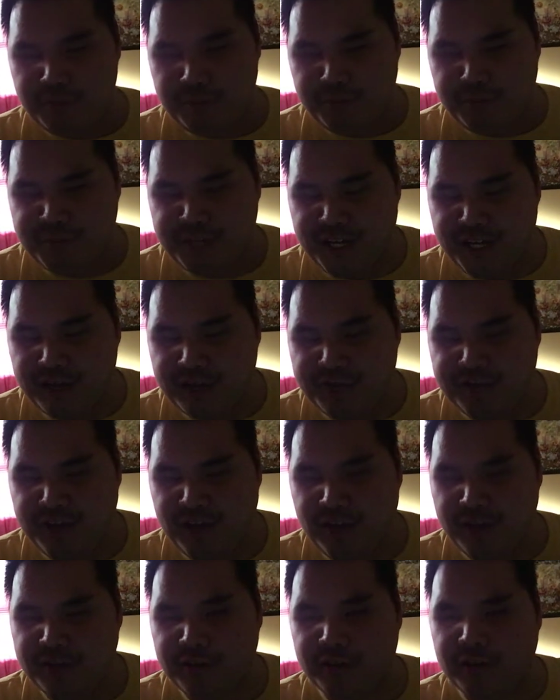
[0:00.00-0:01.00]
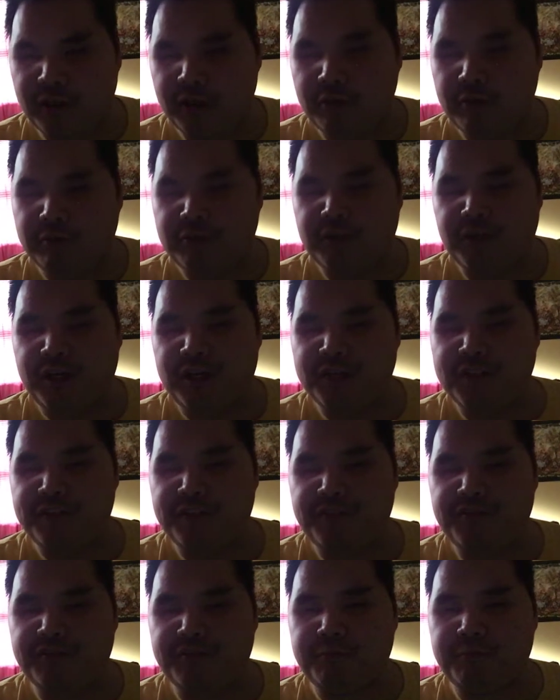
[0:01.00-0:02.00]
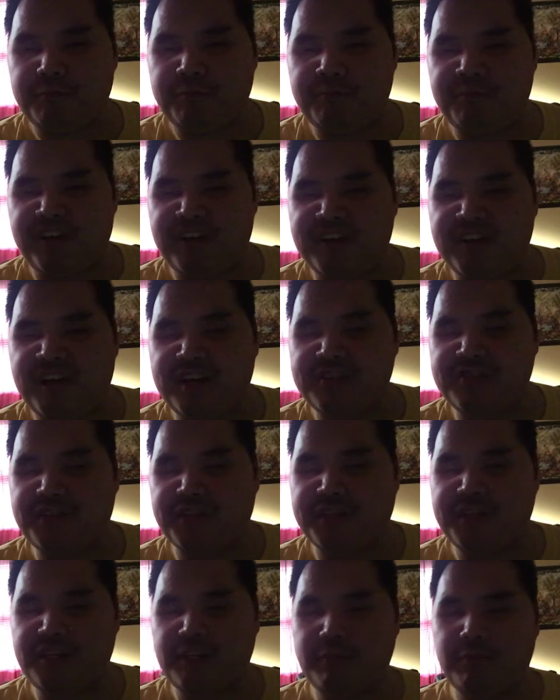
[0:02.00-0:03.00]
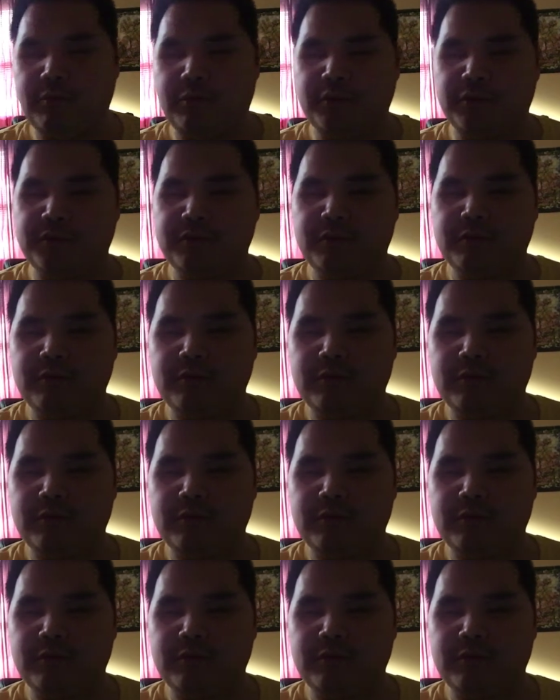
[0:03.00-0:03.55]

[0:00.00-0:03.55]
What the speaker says: piano sound alone on this fantastic keyboard.